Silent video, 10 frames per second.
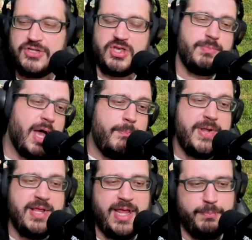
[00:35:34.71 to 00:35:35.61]
some
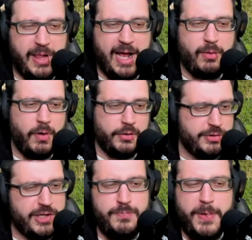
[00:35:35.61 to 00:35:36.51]
company like Blackwater
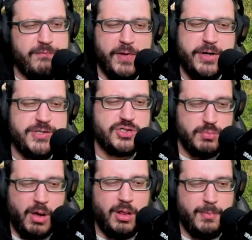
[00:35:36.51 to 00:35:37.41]
that you pay a very
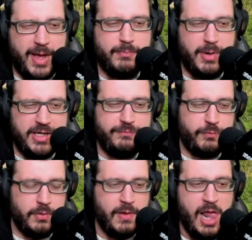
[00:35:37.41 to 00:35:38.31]
small amount of money
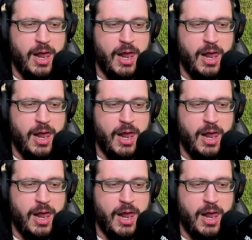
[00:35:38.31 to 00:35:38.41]
for,